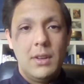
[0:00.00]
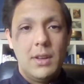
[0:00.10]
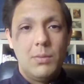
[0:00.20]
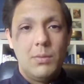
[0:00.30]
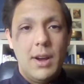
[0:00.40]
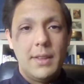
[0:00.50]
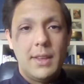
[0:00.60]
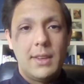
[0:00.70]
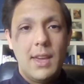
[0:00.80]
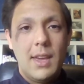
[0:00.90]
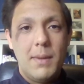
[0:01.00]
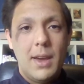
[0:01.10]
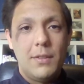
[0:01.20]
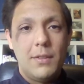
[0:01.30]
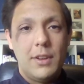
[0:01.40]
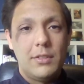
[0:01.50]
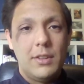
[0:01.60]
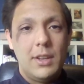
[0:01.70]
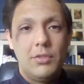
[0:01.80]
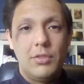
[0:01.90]
and why they keep
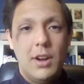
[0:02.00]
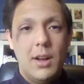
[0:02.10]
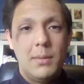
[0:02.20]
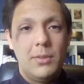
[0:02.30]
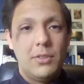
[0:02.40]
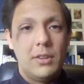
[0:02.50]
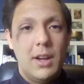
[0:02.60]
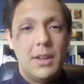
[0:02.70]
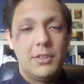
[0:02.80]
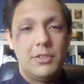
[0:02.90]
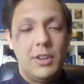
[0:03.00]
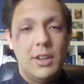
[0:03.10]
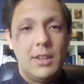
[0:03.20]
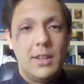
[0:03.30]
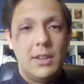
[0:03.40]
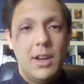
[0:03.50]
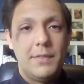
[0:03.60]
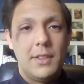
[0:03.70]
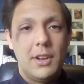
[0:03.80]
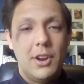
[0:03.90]
manifesting dramas and other shit in their
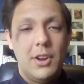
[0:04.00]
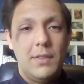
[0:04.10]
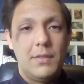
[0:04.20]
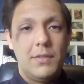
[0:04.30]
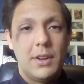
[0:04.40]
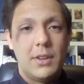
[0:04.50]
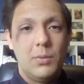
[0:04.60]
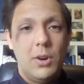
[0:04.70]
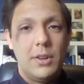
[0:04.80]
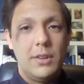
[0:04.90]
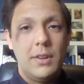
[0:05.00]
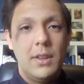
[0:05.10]
life that they don't even fucking want.